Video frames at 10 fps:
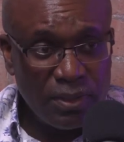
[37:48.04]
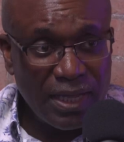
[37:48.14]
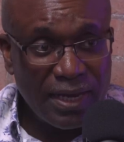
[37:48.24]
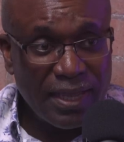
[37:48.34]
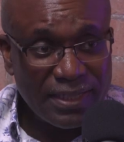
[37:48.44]

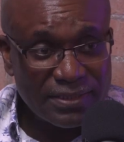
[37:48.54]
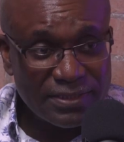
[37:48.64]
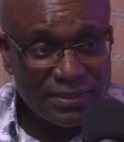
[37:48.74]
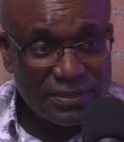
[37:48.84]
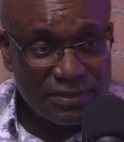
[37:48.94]

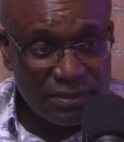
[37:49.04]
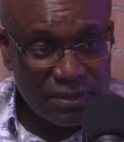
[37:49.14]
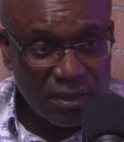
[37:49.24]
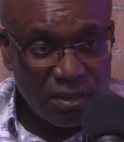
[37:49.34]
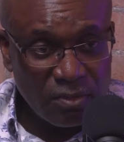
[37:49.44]
alliances,
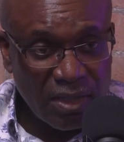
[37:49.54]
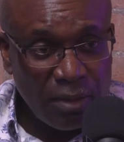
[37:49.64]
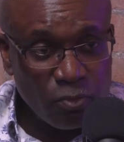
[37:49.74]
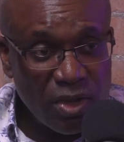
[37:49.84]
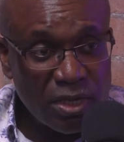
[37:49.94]

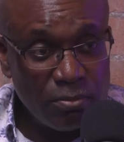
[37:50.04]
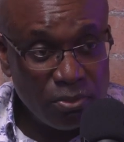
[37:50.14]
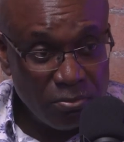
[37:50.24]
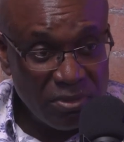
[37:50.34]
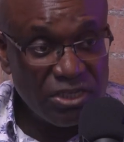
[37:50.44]

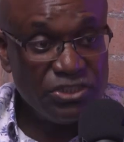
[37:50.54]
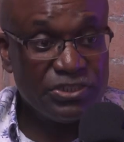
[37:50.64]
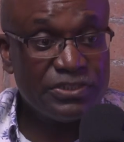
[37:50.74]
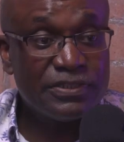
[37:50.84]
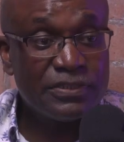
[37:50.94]
unworkable
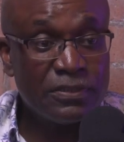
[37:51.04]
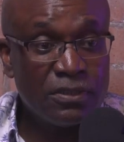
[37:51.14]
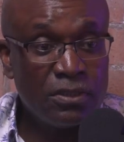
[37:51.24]
mergers